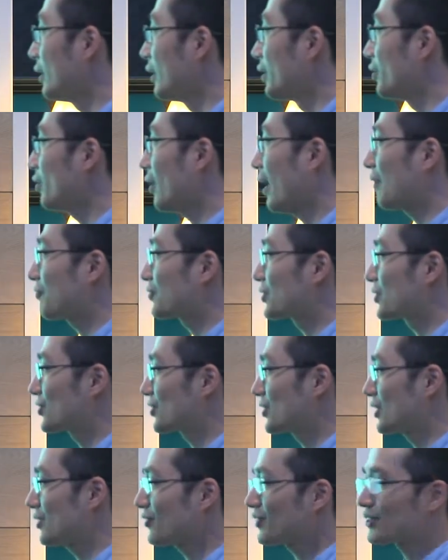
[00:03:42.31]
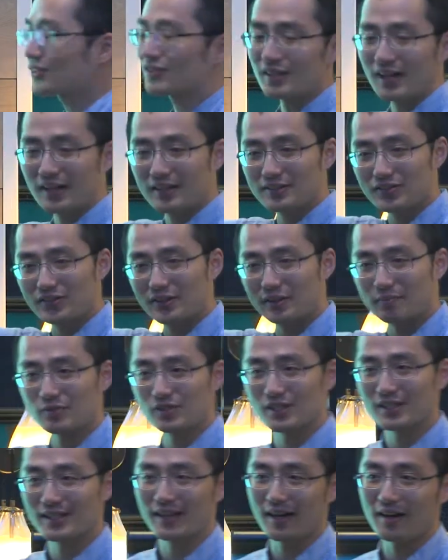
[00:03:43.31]
You have to synthesize them
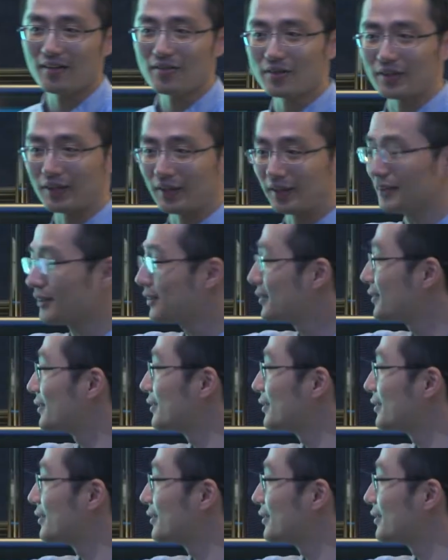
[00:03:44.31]
together.